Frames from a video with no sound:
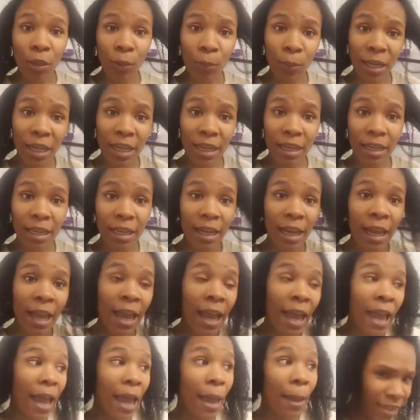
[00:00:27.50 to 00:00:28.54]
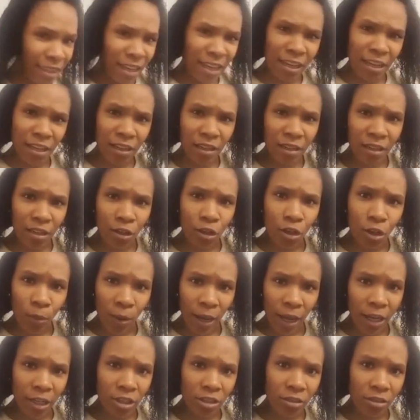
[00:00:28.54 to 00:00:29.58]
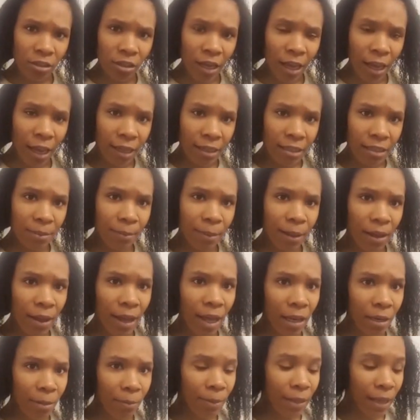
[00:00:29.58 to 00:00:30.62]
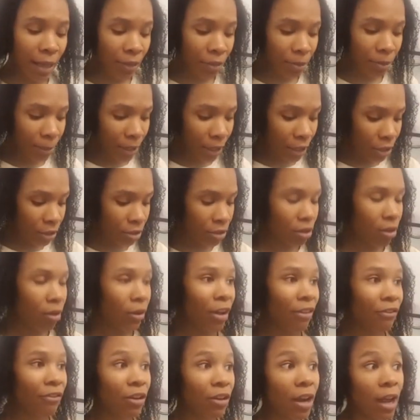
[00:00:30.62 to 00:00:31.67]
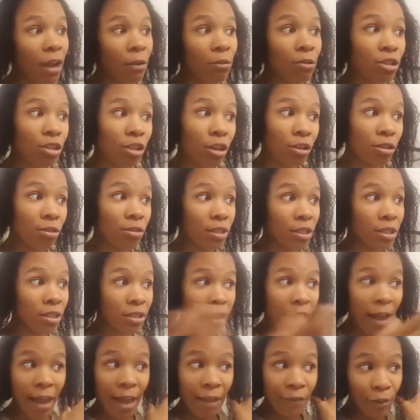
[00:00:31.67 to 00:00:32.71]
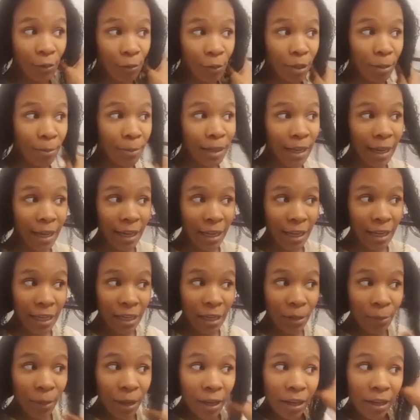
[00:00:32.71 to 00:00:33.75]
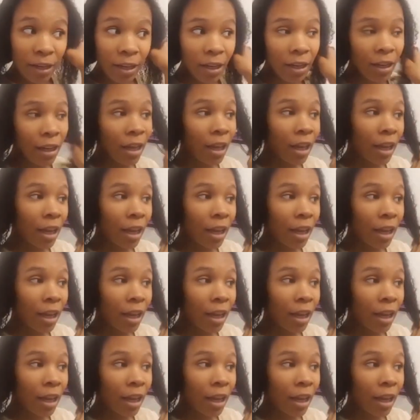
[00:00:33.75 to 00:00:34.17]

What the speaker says: the week. I think you actually asked about how to apply the butter, so I figured I would show you since I have to reapply it anyway.